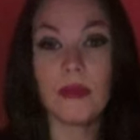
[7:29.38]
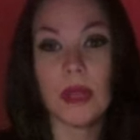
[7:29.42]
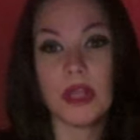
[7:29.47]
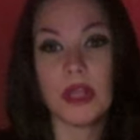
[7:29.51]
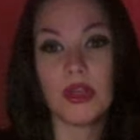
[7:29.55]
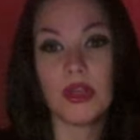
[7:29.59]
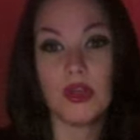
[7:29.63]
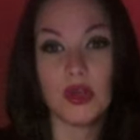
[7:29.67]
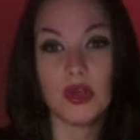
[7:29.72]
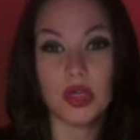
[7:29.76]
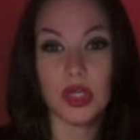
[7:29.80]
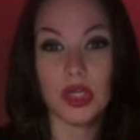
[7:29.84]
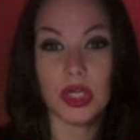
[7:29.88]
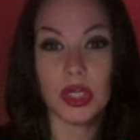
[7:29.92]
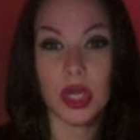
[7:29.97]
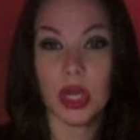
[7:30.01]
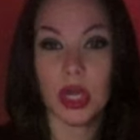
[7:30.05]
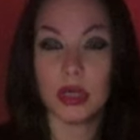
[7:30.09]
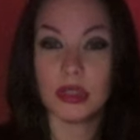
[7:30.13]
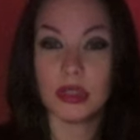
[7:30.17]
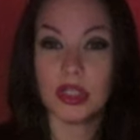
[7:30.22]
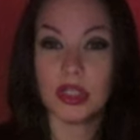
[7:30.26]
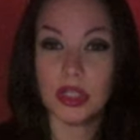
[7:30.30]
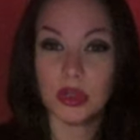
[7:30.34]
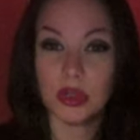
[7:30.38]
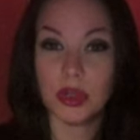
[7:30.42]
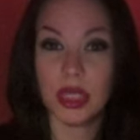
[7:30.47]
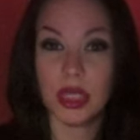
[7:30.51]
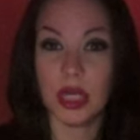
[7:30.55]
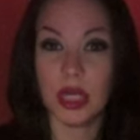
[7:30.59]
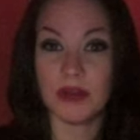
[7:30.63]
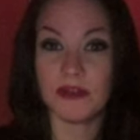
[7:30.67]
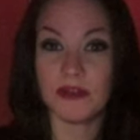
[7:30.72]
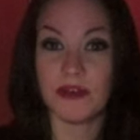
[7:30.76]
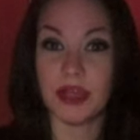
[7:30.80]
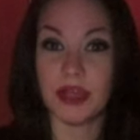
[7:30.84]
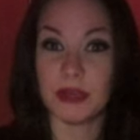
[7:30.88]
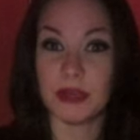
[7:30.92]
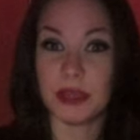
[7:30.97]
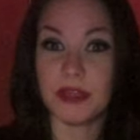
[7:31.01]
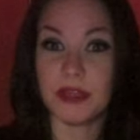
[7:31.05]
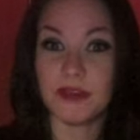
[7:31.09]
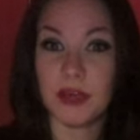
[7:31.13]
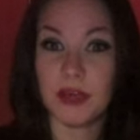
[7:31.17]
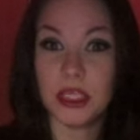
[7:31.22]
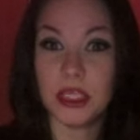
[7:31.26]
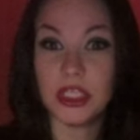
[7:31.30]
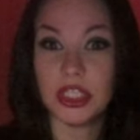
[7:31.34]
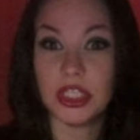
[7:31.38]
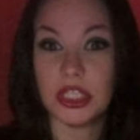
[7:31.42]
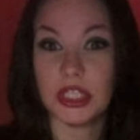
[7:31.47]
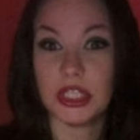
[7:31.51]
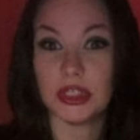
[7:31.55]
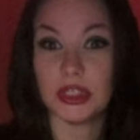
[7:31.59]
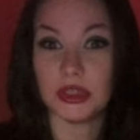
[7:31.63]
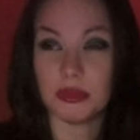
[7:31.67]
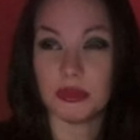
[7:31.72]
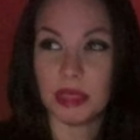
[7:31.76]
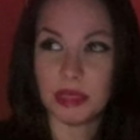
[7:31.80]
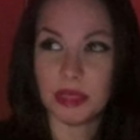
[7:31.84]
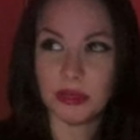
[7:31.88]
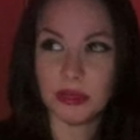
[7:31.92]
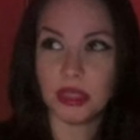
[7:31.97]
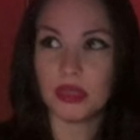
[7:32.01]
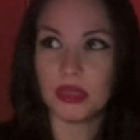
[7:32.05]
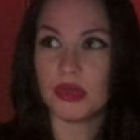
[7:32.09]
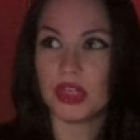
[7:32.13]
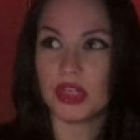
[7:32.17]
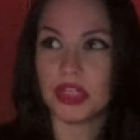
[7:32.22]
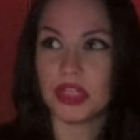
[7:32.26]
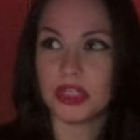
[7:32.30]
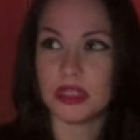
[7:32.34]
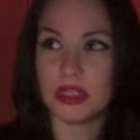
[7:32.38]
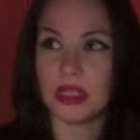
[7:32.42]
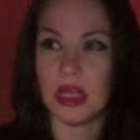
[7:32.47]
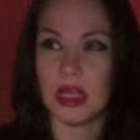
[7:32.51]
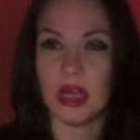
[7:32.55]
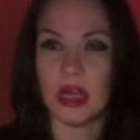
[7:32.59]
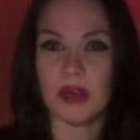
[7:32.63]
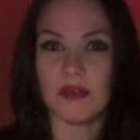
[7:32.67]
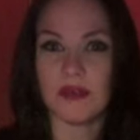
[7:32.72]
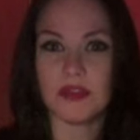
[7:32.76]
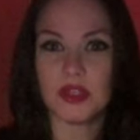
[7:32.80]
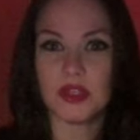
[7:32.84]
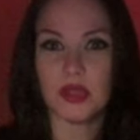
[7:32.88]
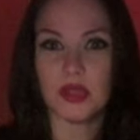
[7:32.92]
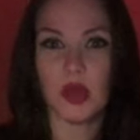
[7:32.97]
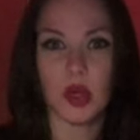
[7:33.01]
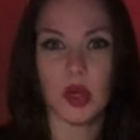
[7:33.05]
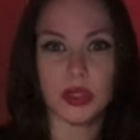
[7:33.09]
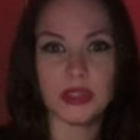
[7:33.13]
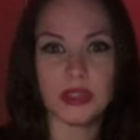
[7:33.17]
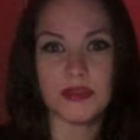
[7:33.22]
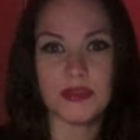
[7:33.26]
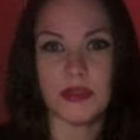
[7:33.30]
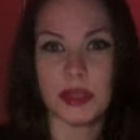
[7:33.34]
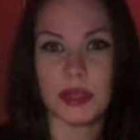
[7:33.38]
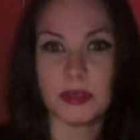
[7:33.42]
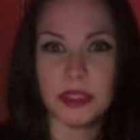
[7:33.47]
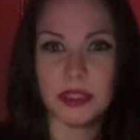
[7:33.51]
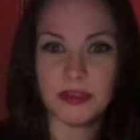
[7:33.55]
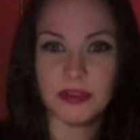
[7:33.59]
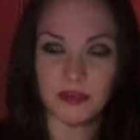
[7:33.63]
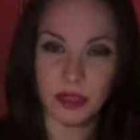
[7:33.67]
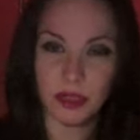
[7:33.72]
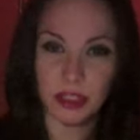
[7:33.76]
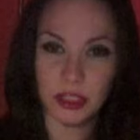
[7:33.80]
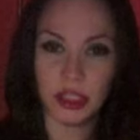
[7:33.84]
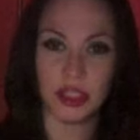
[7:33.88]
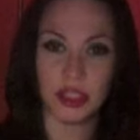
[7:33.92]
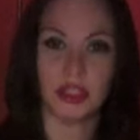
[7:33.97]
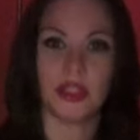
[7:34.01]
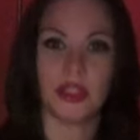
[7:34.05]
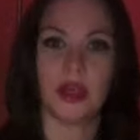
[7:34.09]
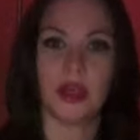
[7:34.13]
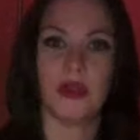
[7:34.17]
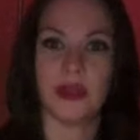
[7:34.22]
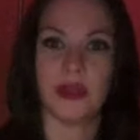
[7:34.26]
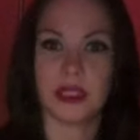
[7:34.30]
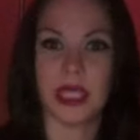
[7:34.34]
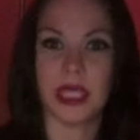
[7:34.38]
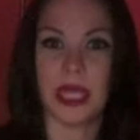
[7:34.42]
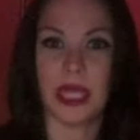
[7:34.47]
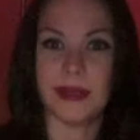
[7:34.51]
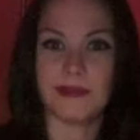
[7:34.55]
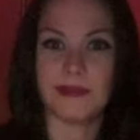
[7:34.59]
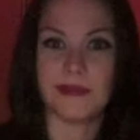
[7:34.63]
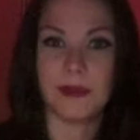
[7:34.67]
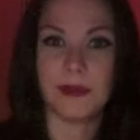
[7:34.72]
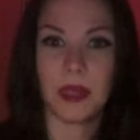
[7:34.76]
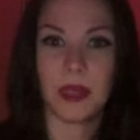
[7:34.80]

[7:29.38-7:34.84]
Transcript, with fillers: You could also love family functions. Maybe you just love to host family functions all the time.